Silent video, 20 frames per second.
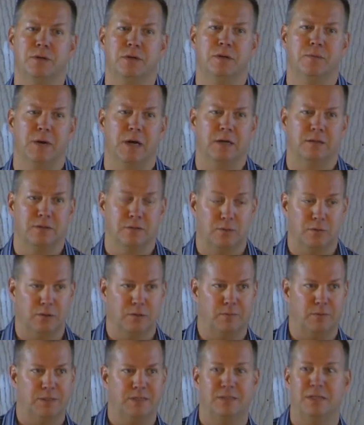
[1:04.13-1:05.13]
when you get back to the
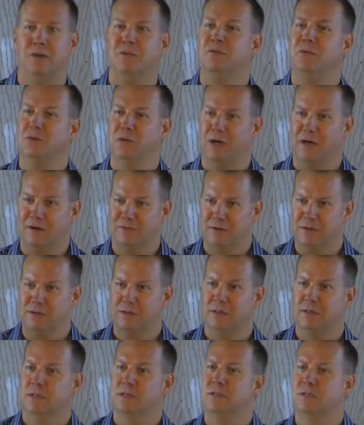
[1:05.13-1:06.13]
workplace, if you have a
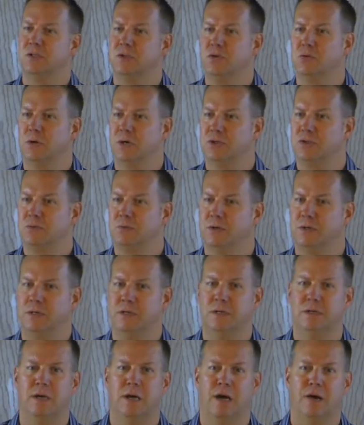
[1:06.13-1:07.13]
situation where you
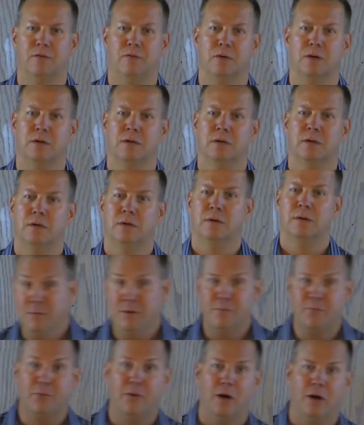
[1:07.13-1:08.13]
need to have one.
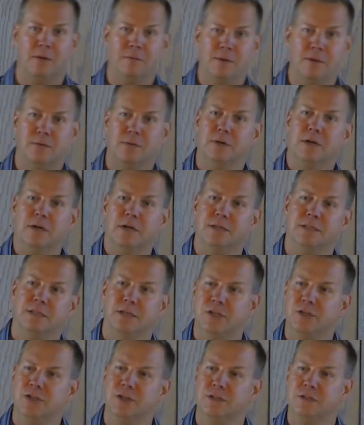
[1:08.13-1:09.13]
Common problem in
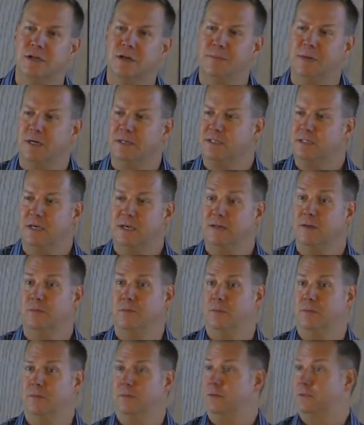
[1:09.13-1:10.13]
organizations, and I'm not saying
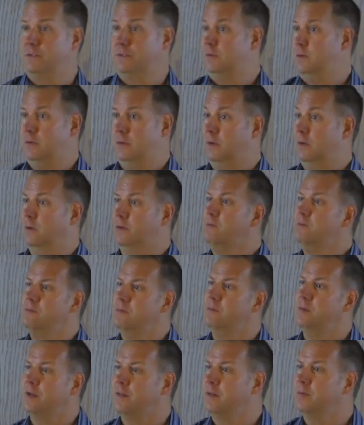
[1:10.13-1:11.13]
that there's
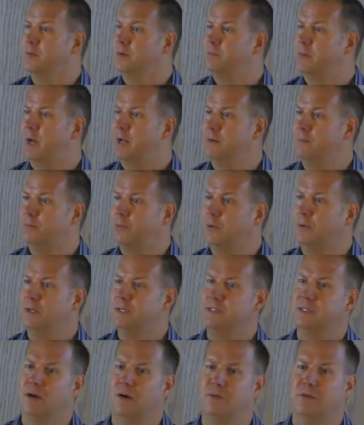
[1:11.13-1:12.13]
nothing but bad
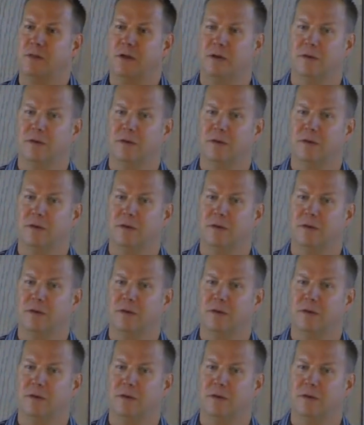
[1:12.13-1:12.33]
employees out